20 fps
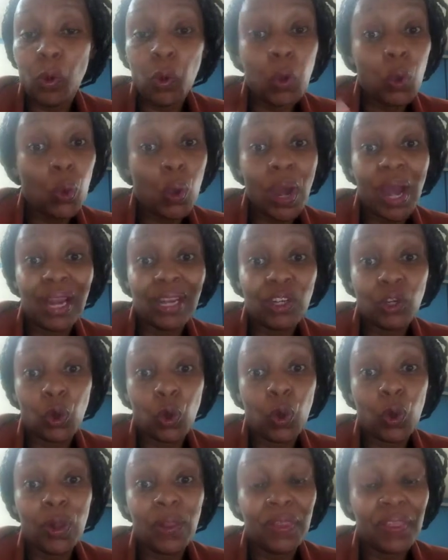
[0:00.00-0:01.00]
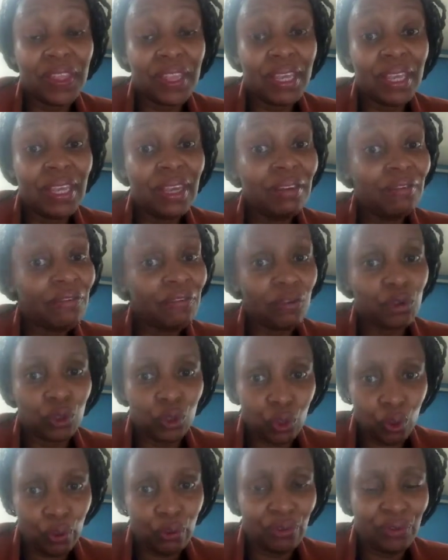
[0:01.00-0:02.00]
who handle the
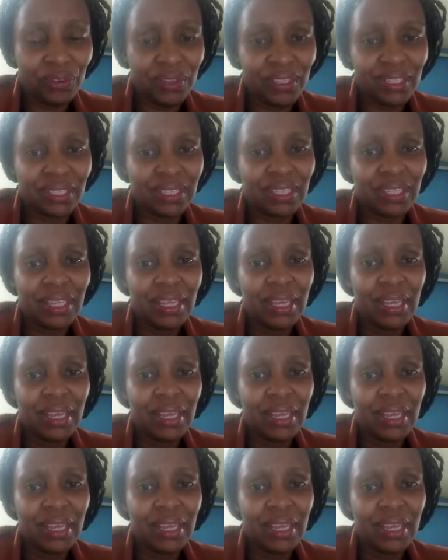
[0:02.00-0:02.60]
front office.